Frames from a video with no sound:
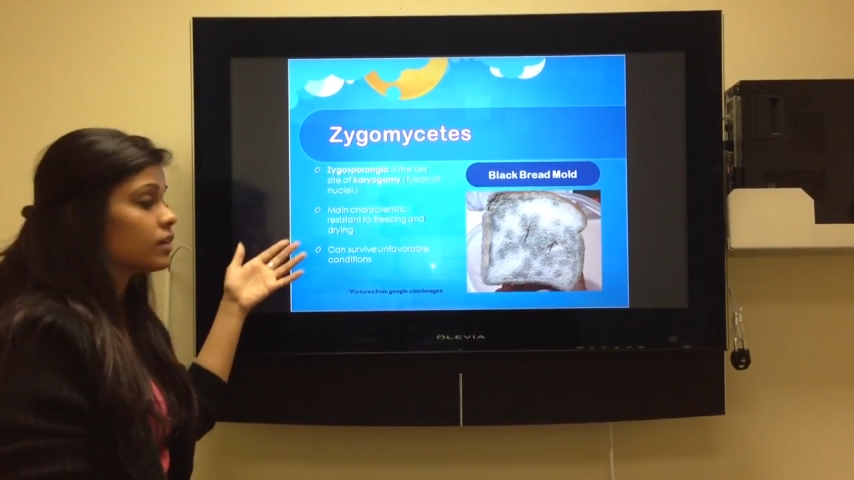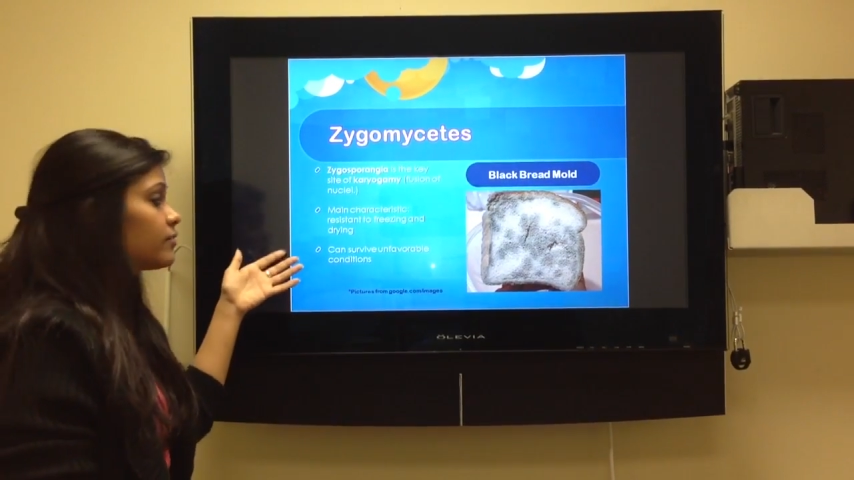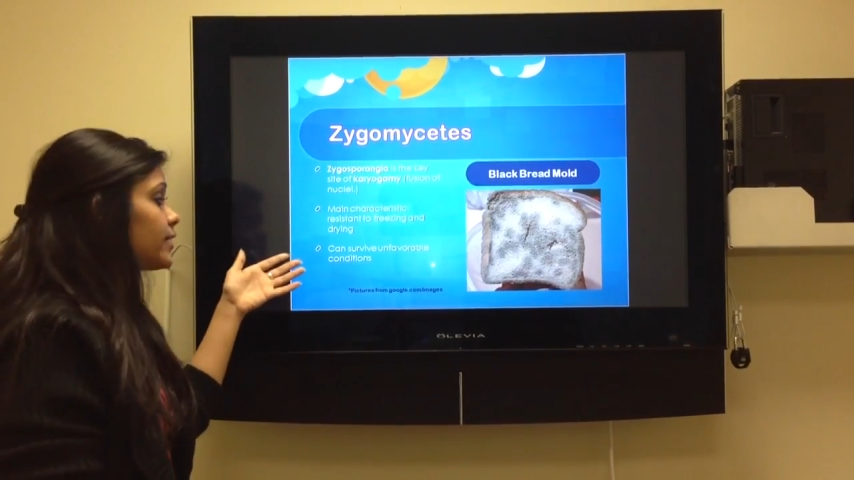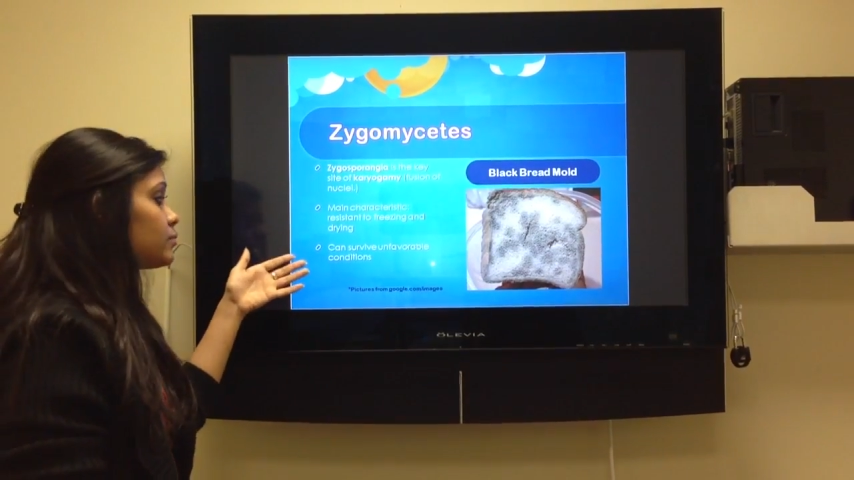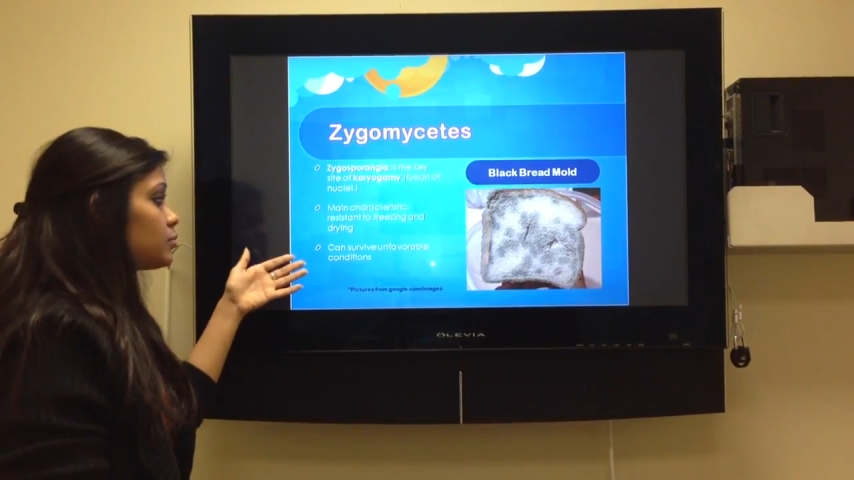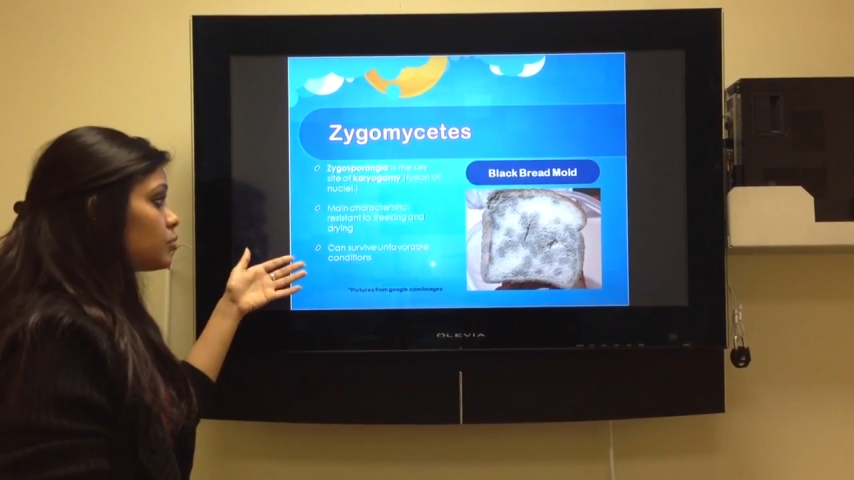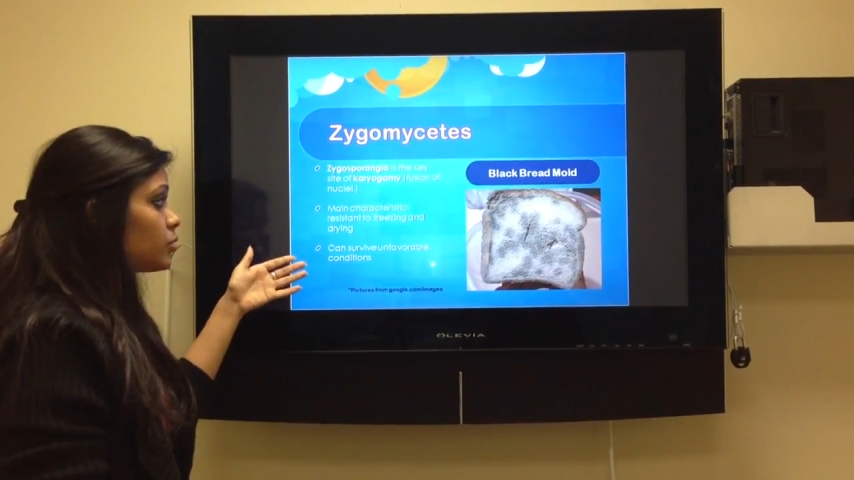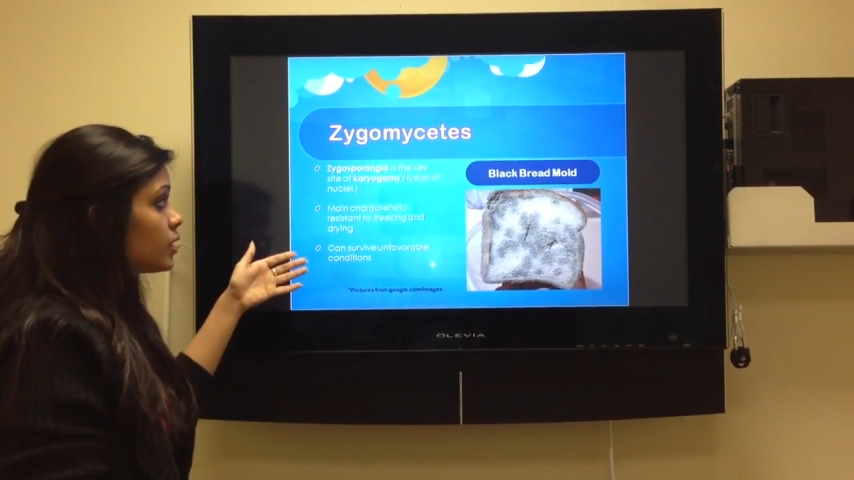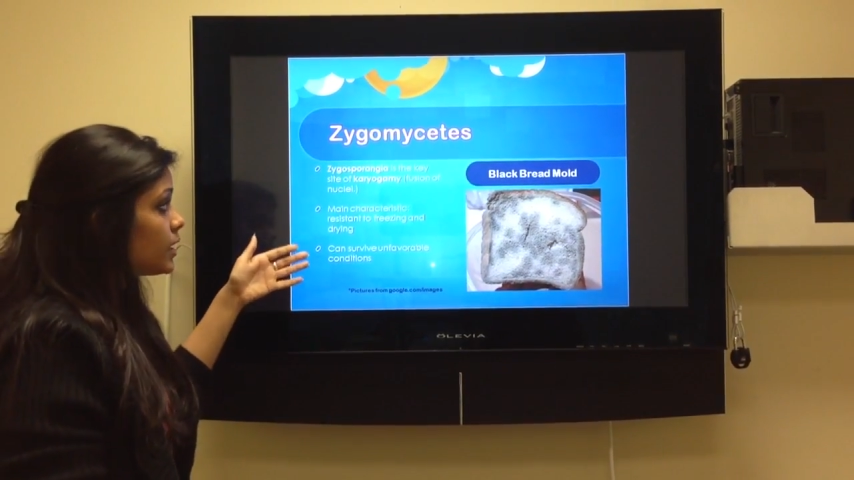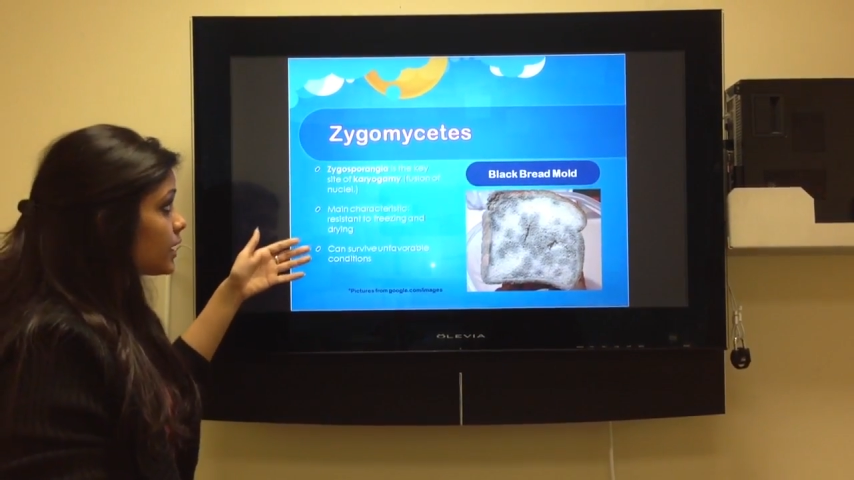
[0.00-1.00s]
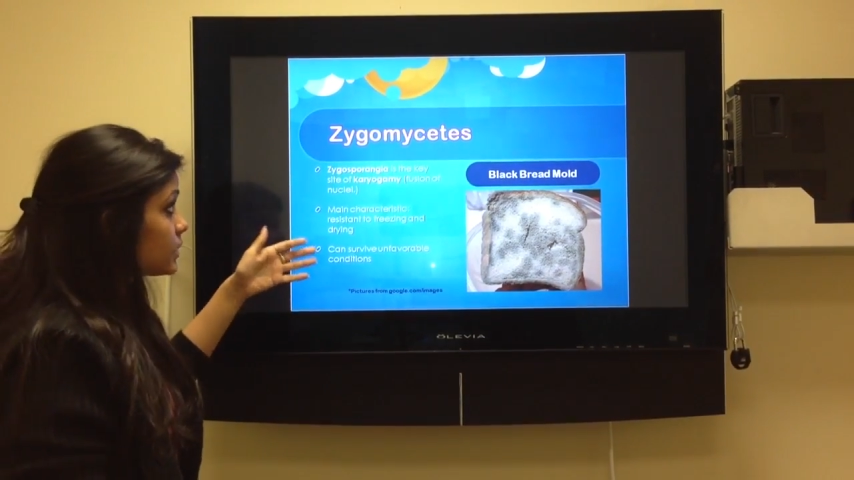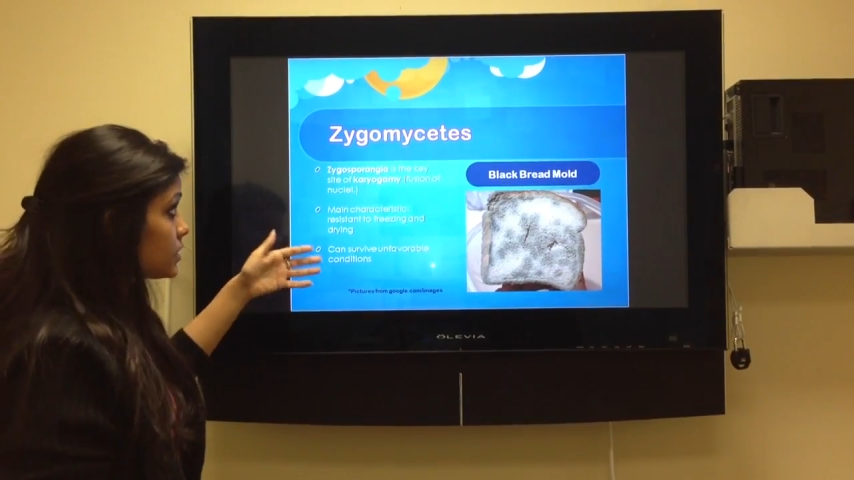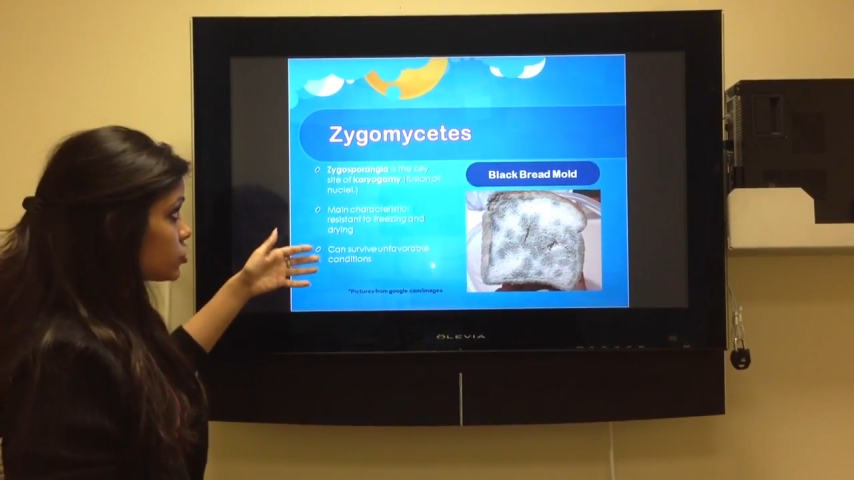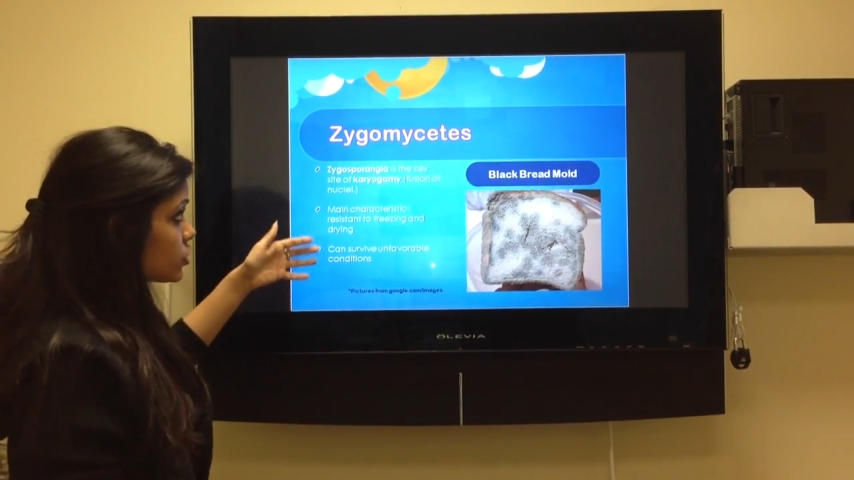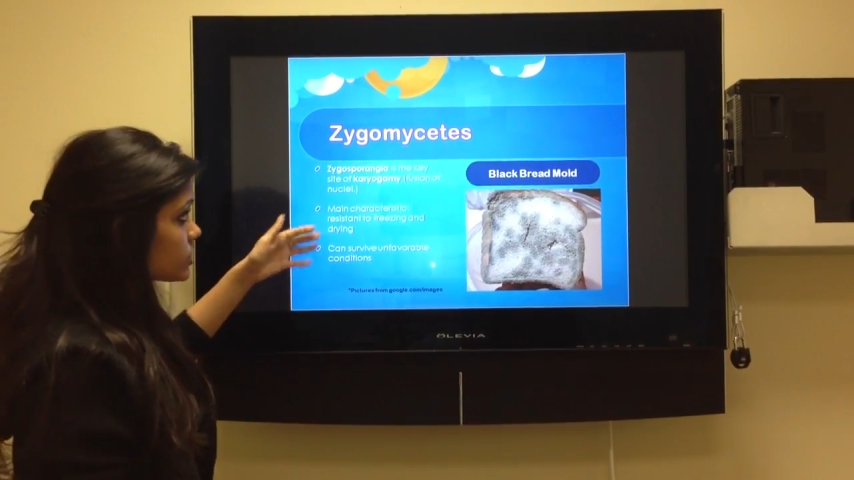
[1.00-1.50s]
unfavorable
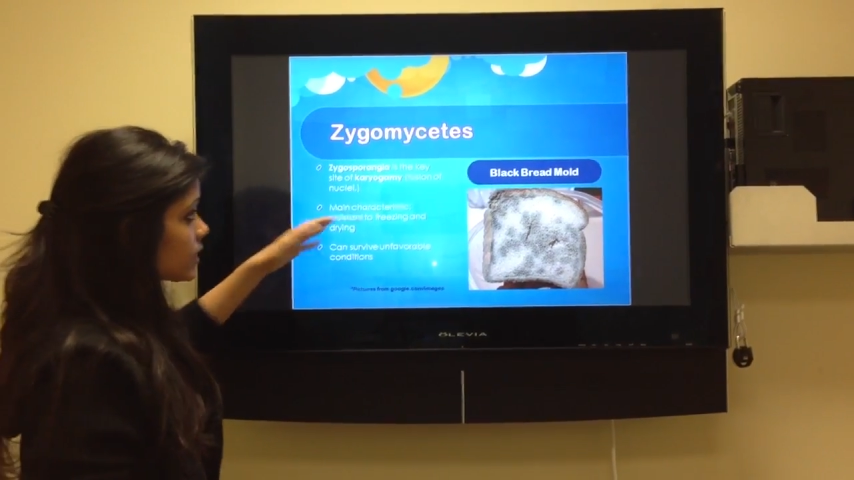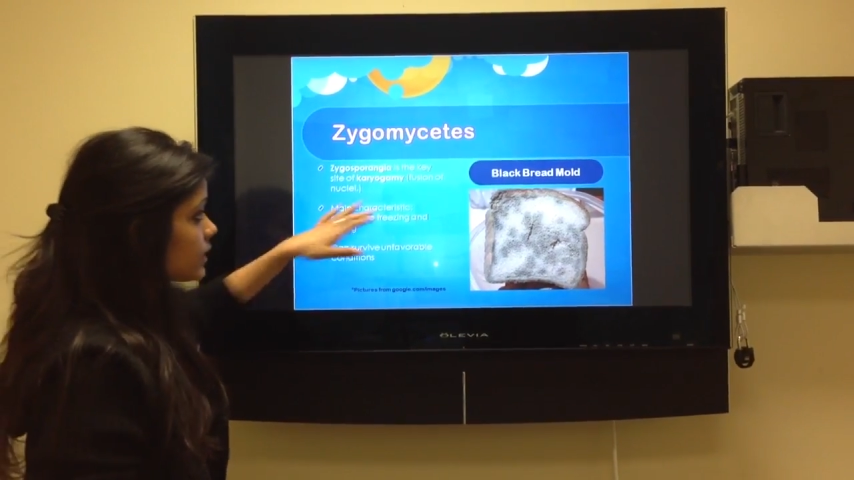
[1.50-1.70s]
conditions.